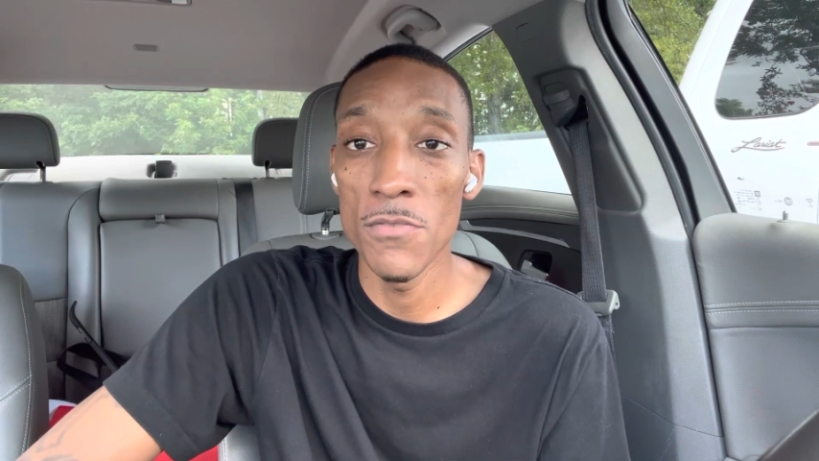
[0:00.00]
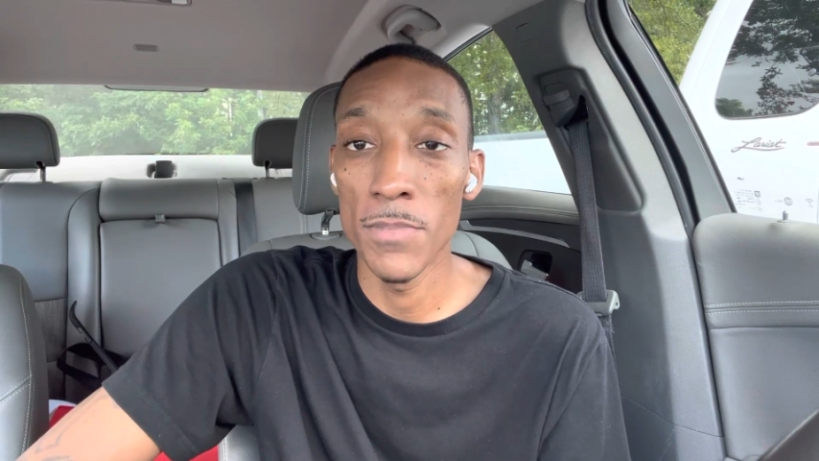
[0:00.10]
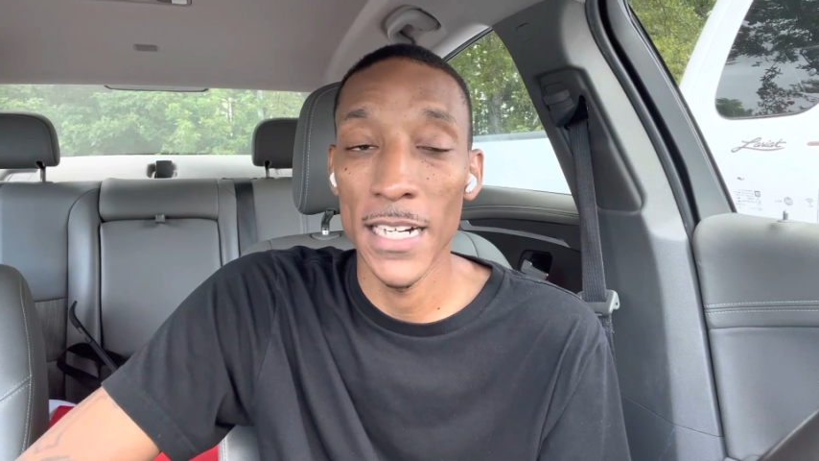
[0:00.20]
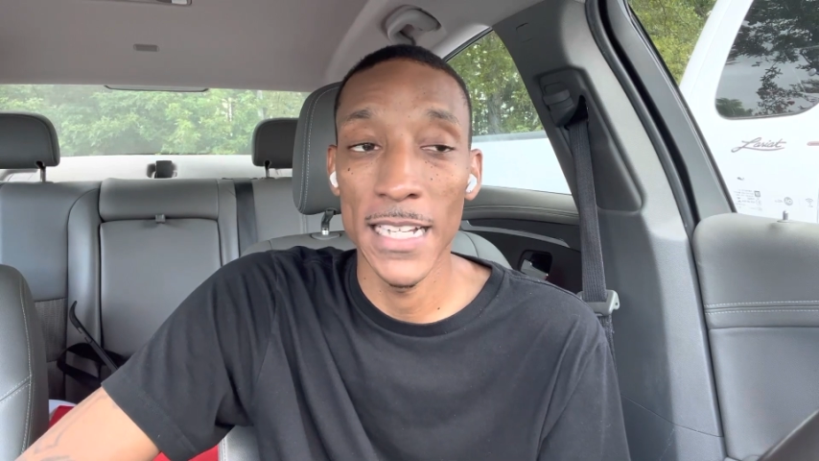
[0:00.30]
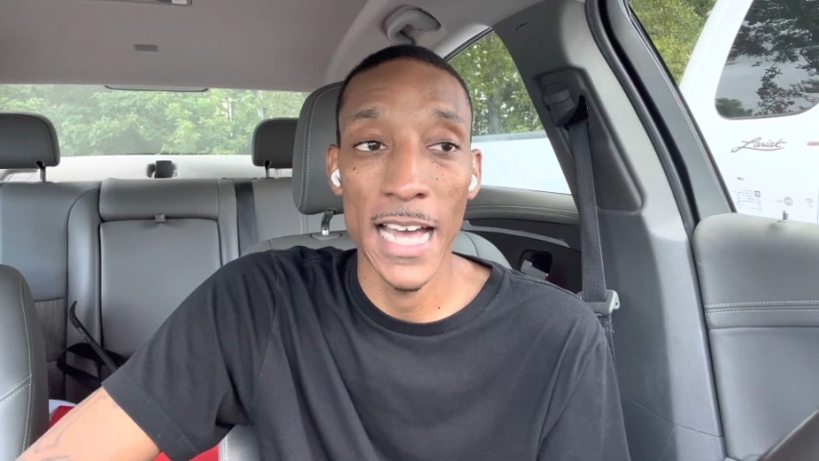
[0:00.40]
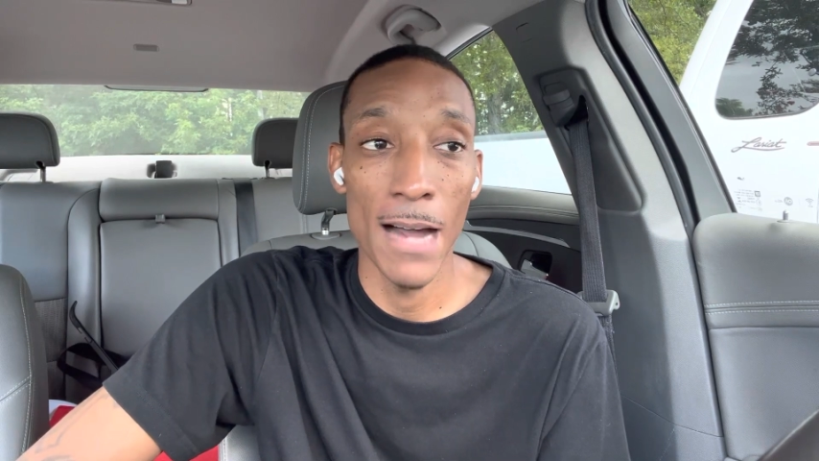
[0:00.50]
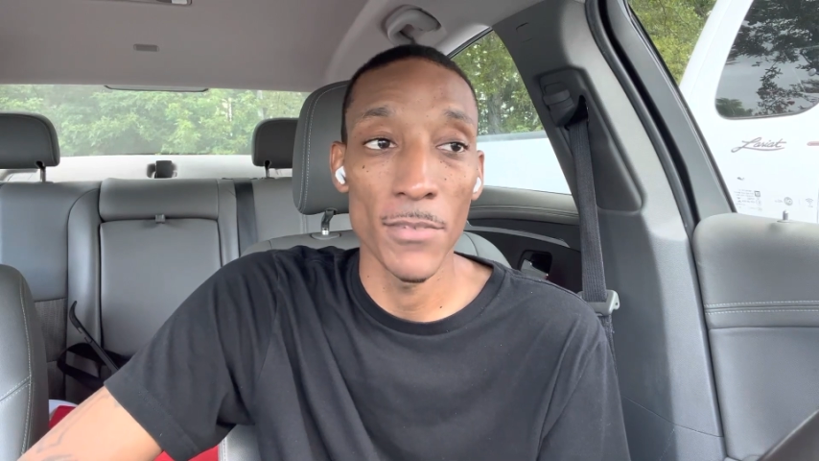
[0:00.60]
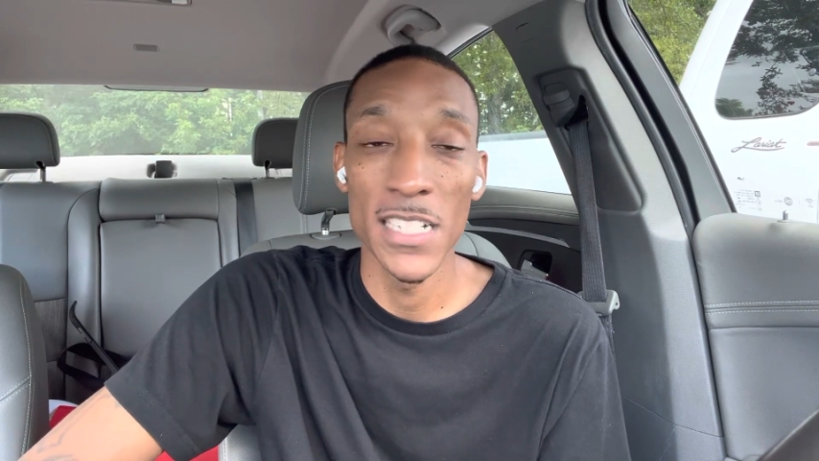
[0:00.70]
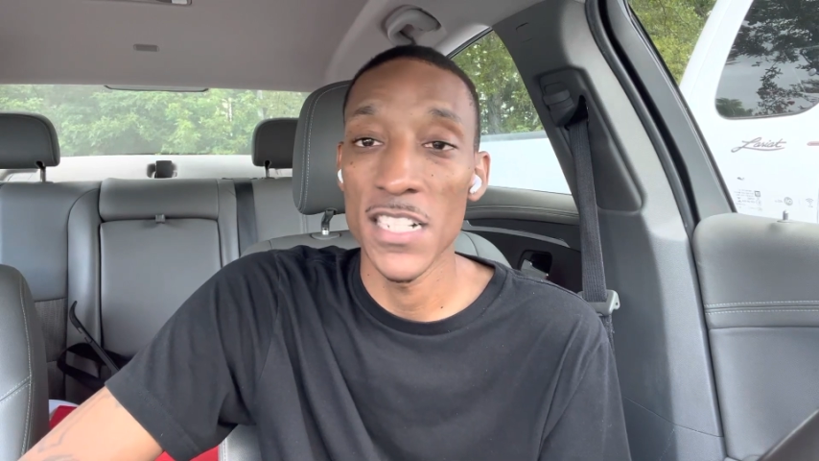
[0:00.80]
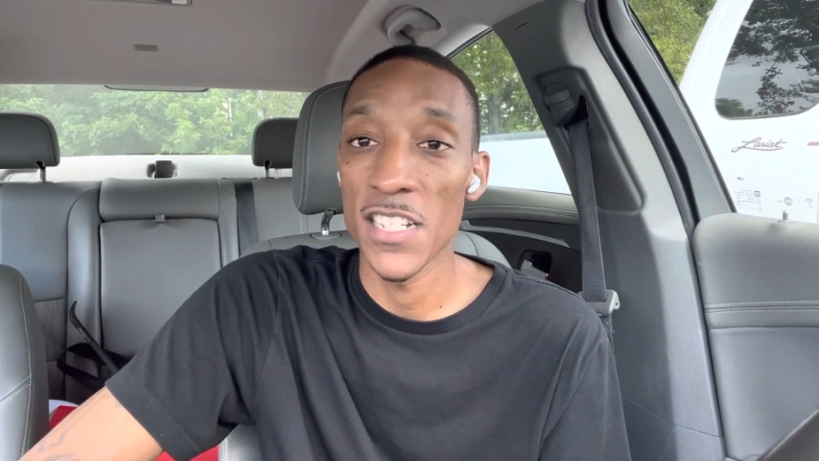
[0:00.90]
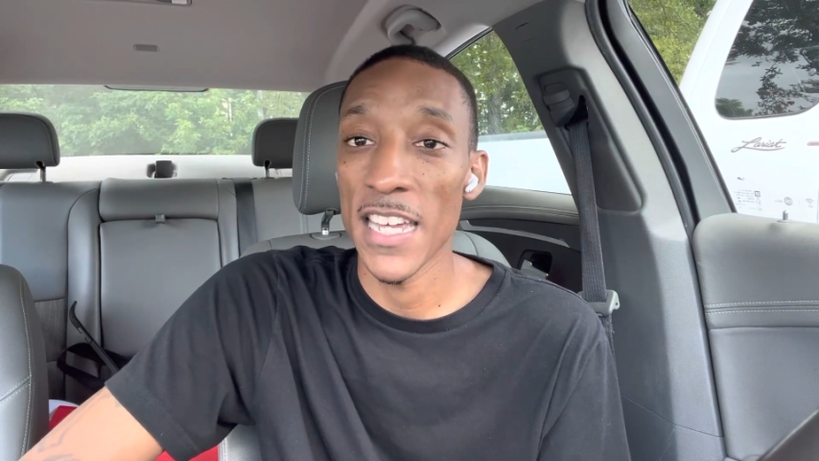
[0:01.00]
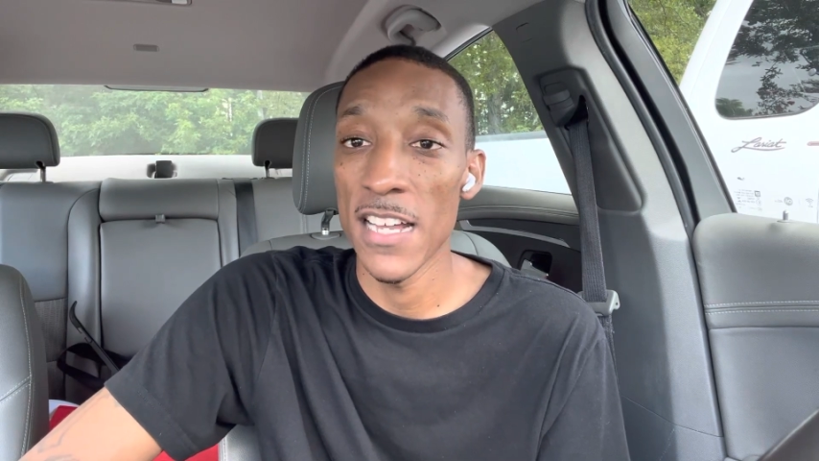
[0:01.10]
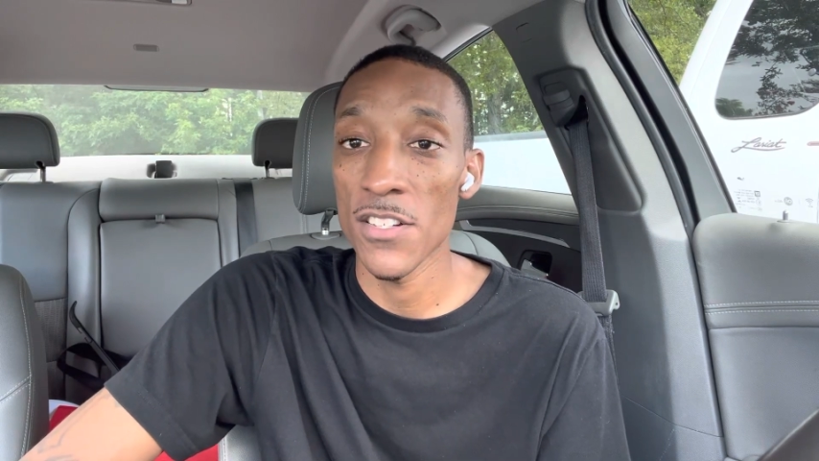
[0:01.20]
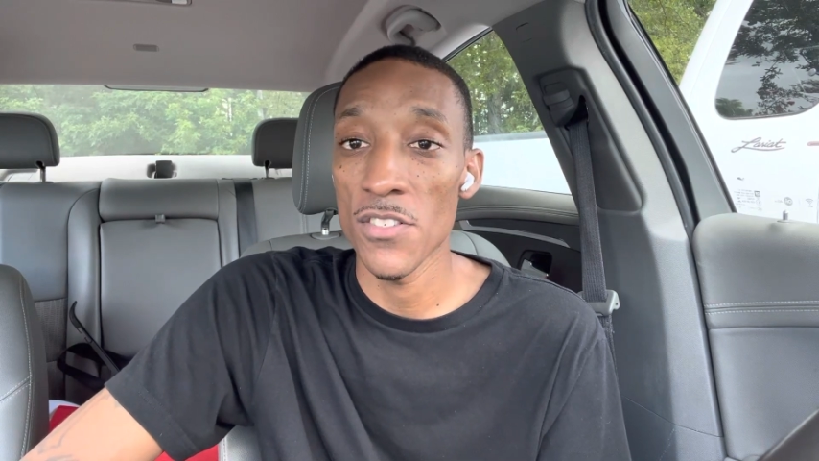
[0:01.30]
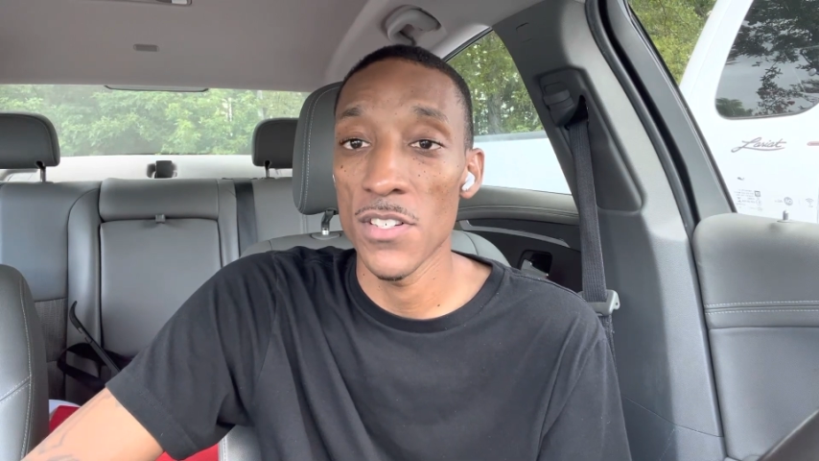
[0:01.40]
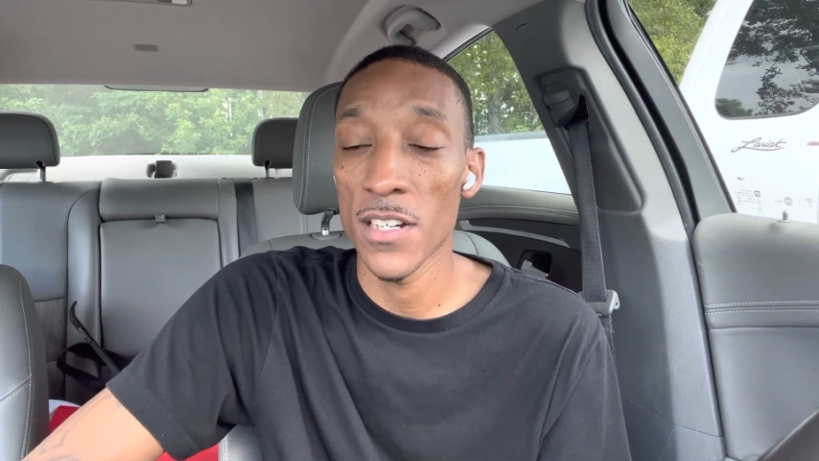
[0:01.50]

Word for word: but I'm gonna just cancel.